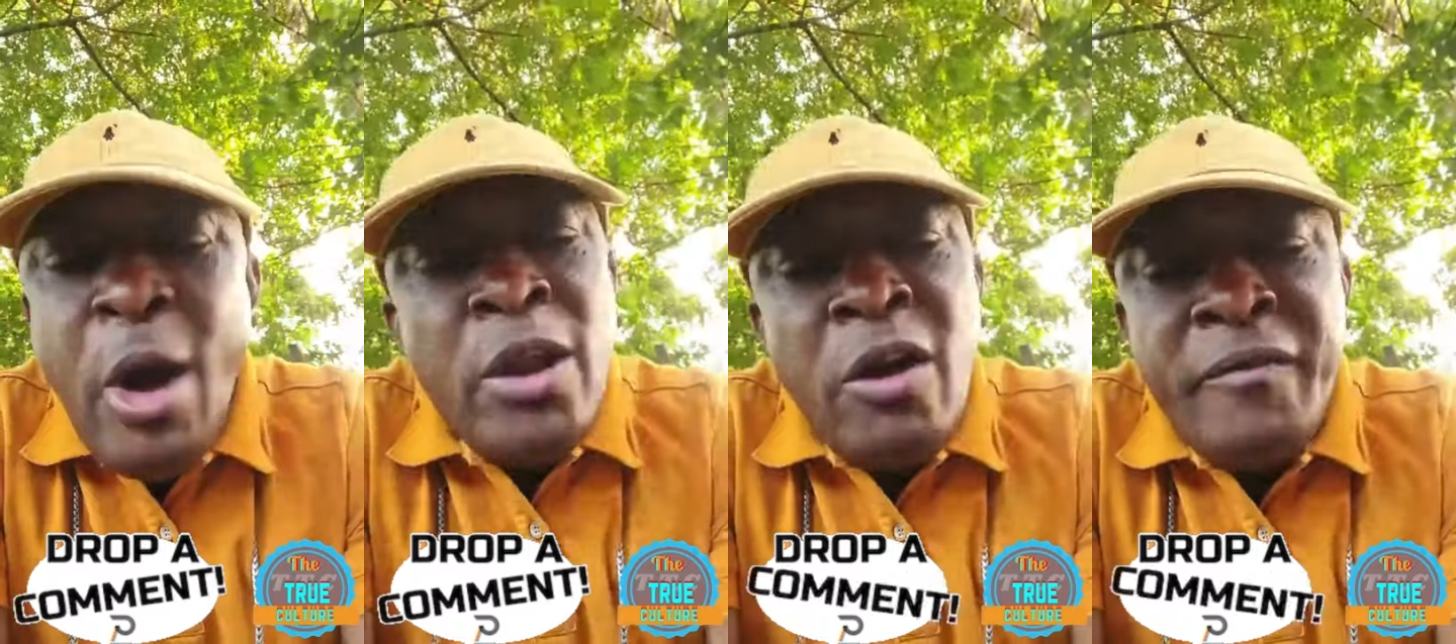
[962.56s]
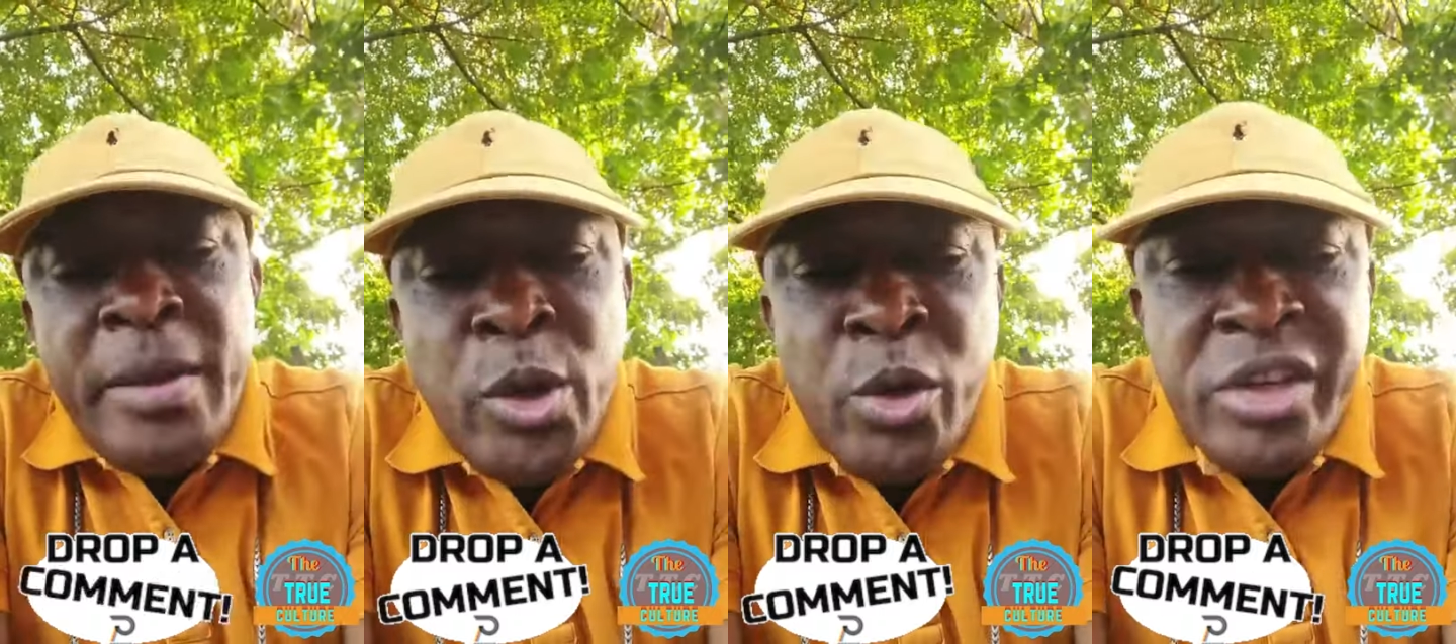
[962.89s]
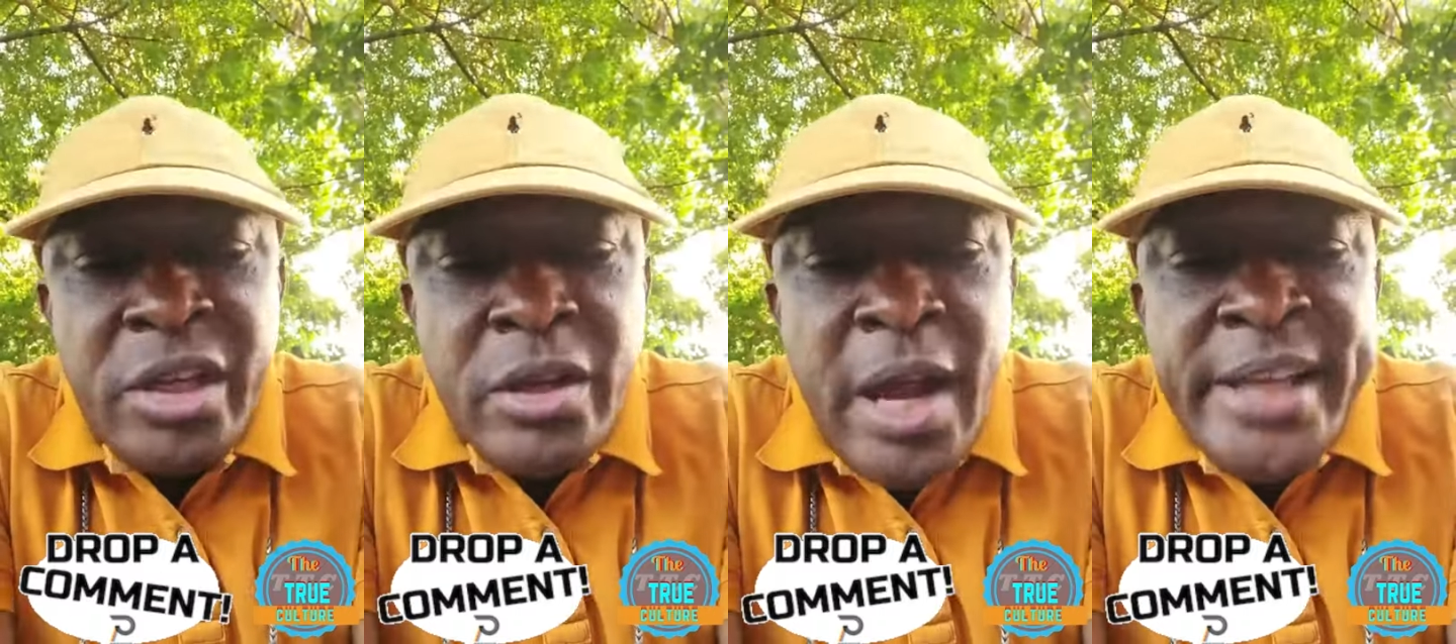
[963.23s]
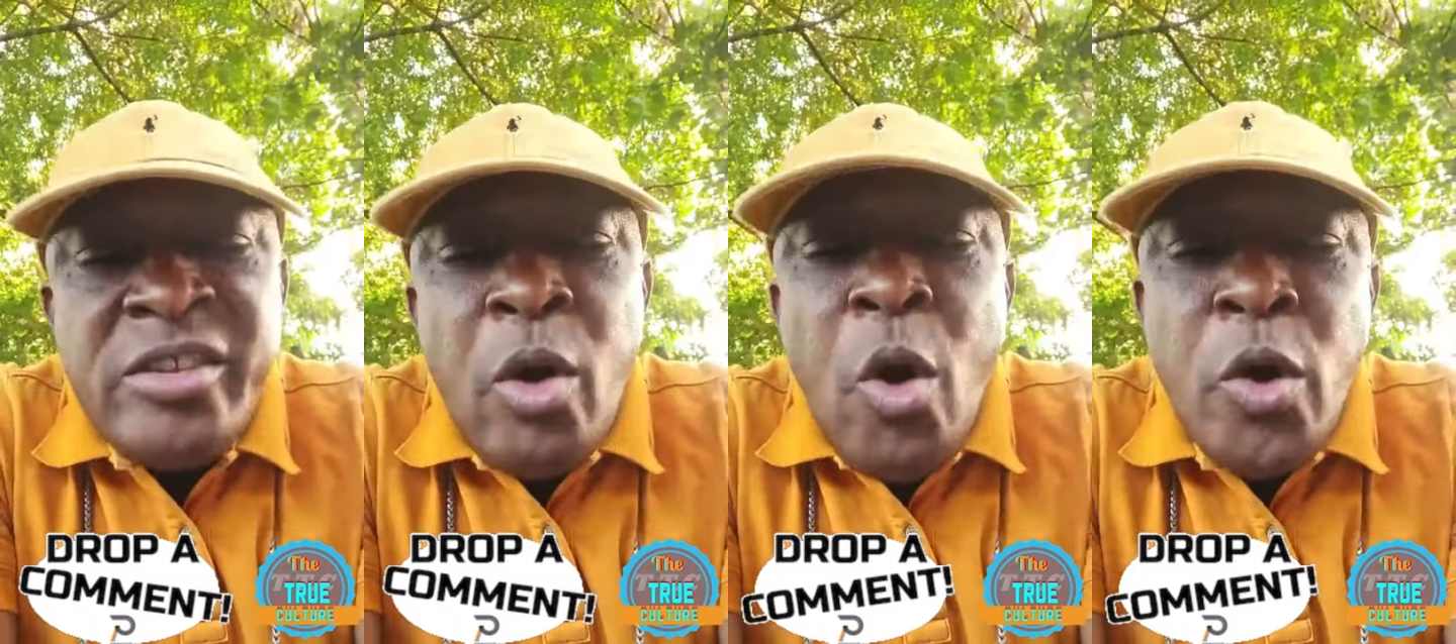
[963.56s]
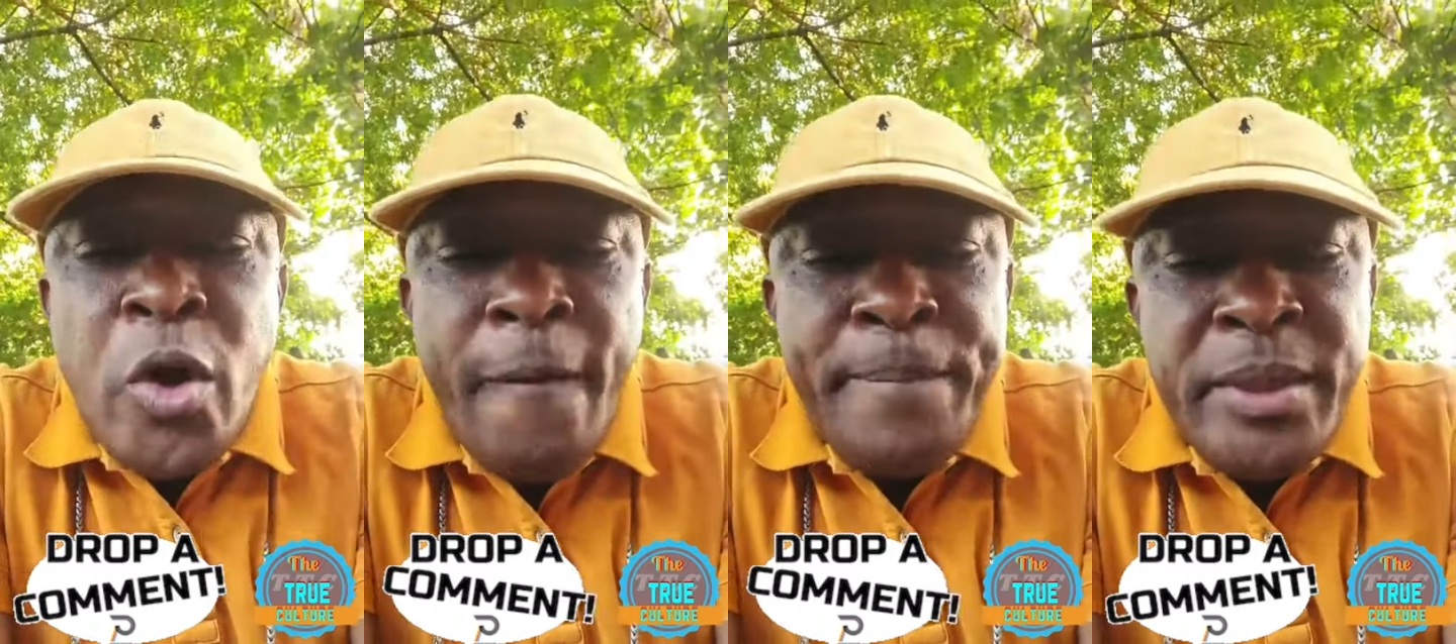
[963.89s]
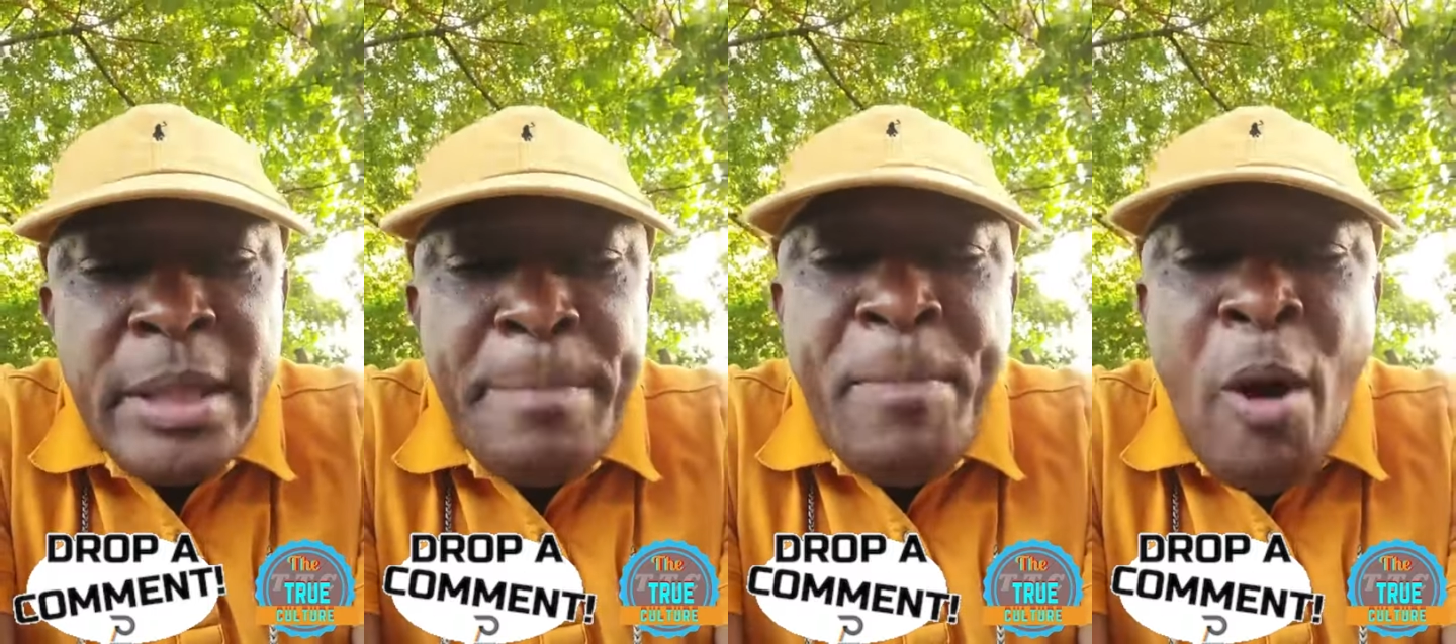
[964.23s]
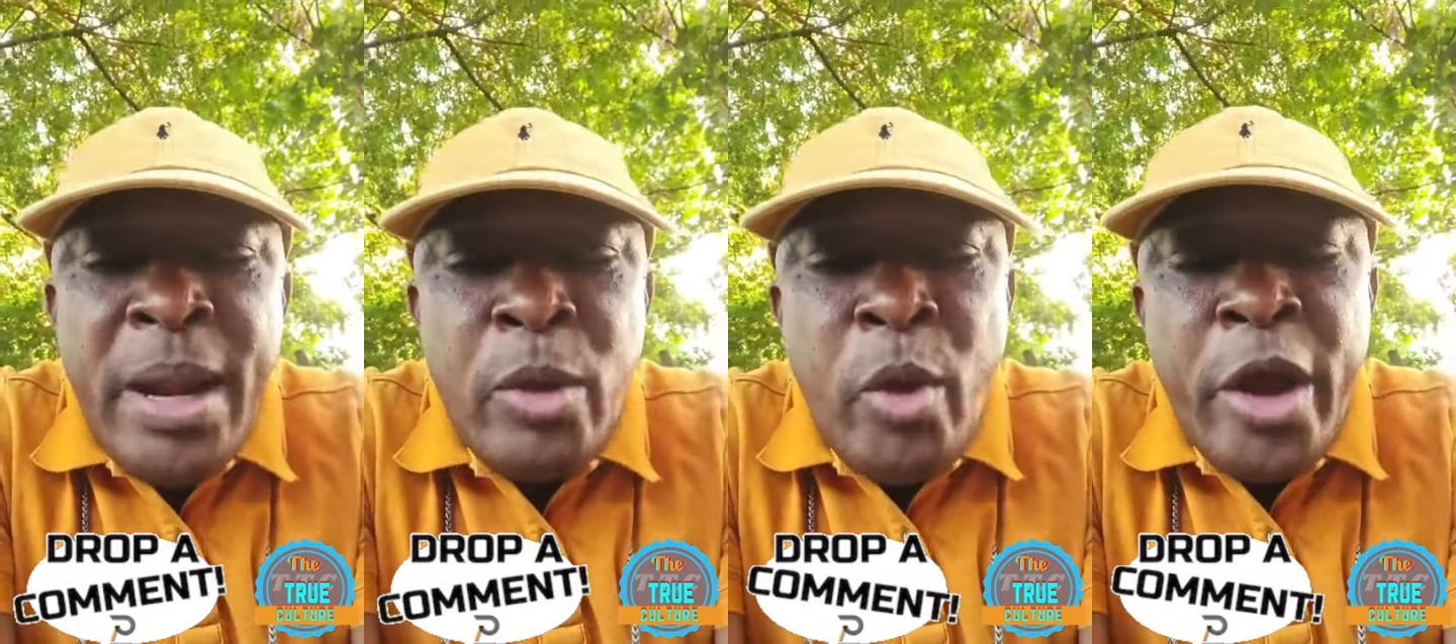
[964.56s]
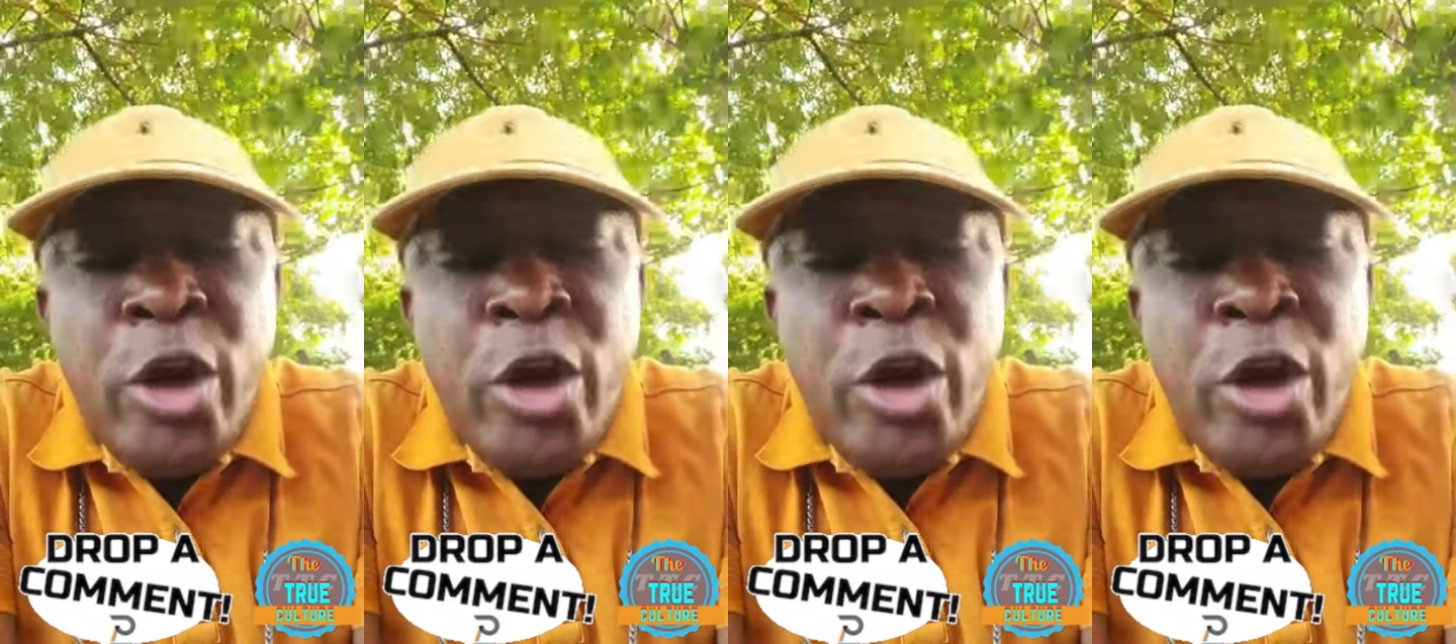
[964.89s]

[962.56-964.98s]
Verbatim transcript: love the music, you know. You see, you know, the public will